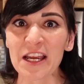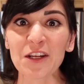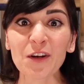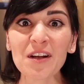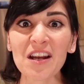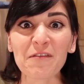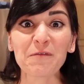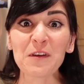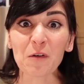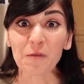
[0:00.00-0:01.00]
you're gonna
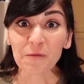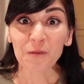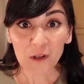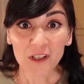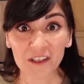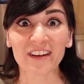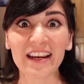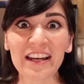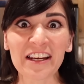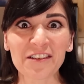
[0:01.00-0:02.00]
feel fuller
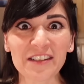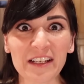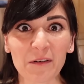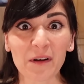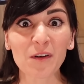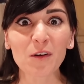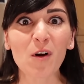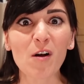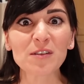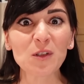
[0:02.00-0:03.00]
eating your cereal. You're
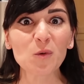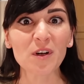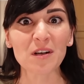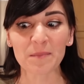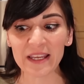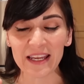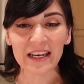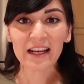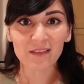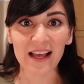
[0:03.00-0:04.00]
also gonna be
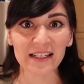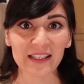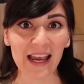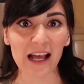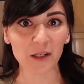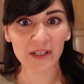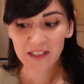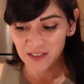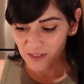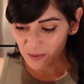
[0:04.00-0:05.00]
eating less calories
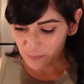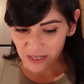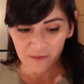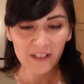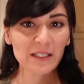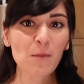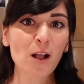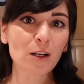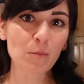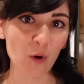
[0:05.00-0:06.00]
because it's a bit of a
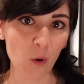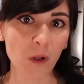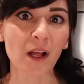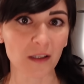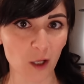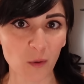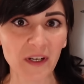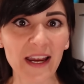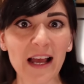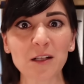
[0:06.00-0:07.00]
smaller bowl, a lower
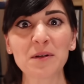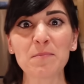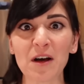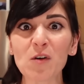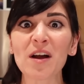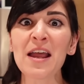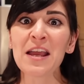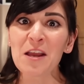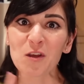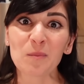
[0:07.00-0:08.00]
calorie milk.
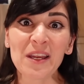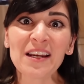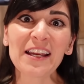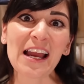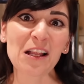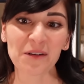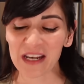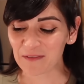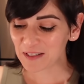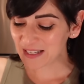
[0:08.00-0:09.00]
You'll be in a calorie
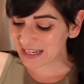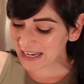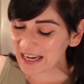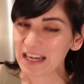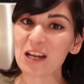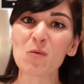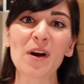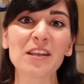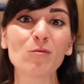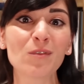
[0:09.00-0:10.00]
deficit, eating
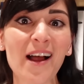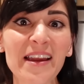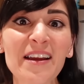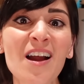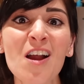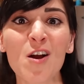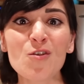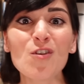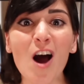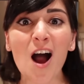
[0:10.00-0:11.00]
what you like,
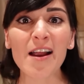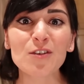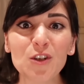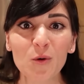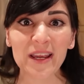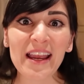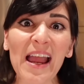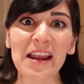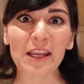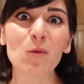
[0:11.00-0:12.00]
not doing
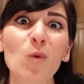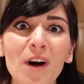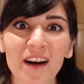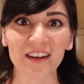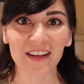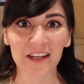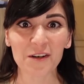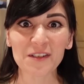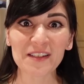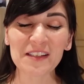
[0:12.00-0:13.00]
any work.
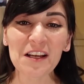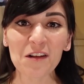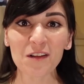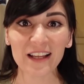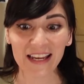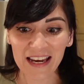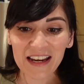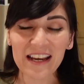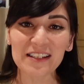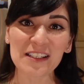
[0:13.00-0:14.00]
You're still
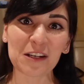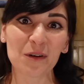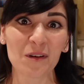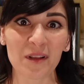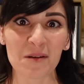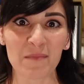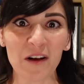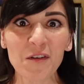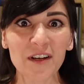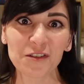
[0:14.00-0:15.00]
eating cereal and
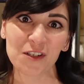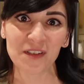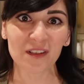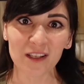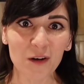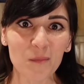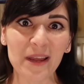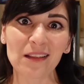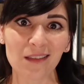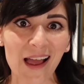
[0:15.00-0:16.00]
milk, just a little
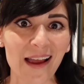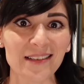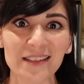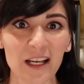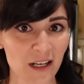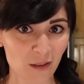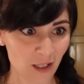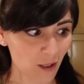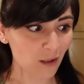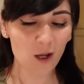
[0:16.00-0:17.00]
bit less and a little